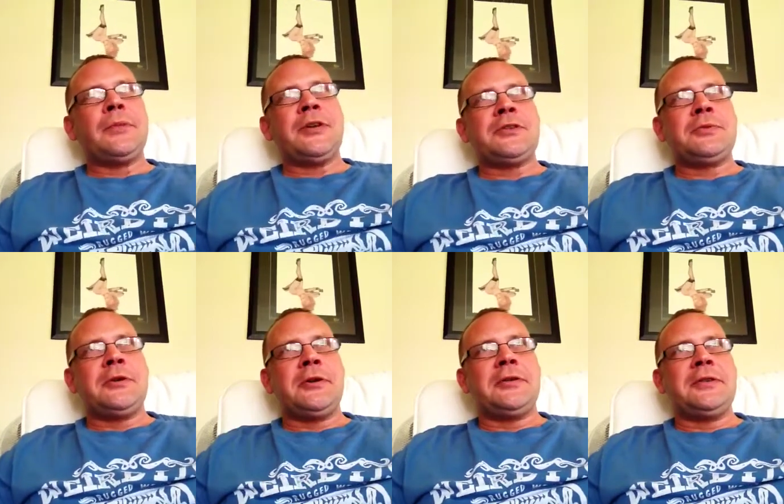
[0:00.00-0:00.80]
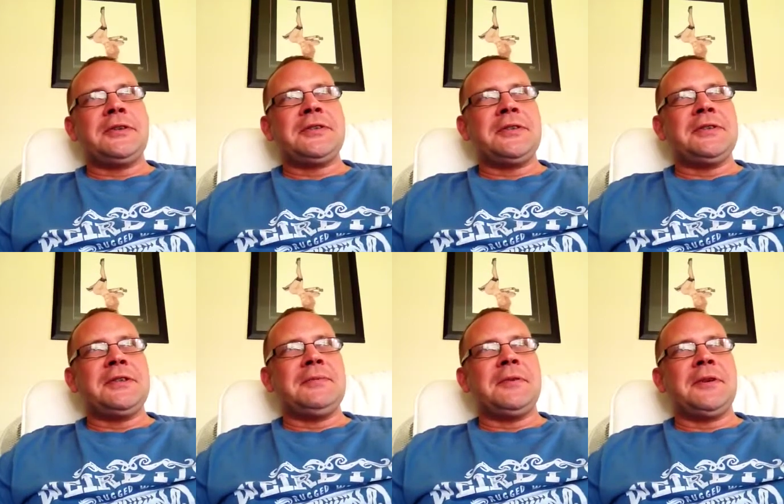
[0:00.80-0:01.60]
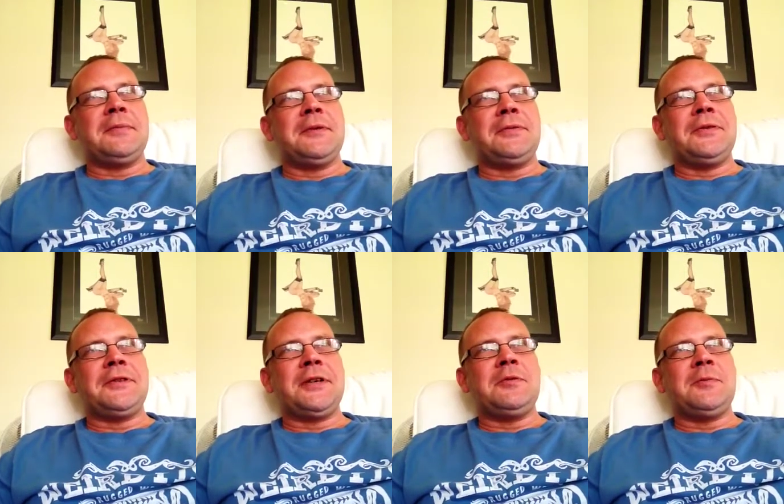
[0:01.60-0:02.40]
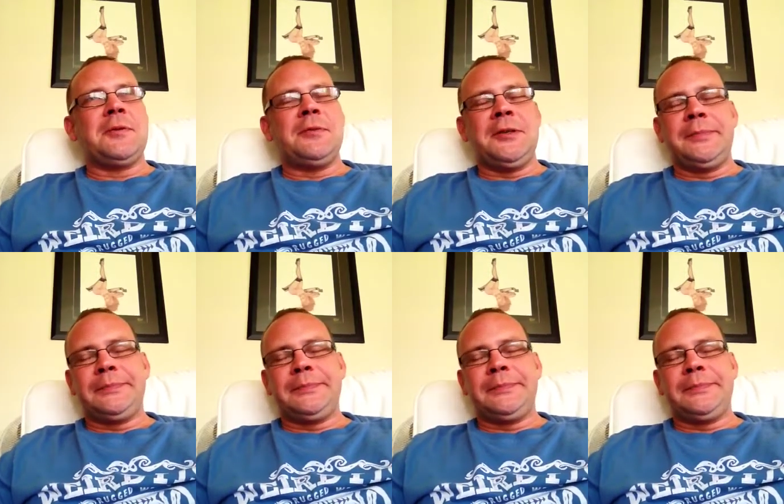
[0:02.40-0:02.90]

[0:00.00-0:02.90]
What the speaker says: I swear I said the same thing about 3 times probably.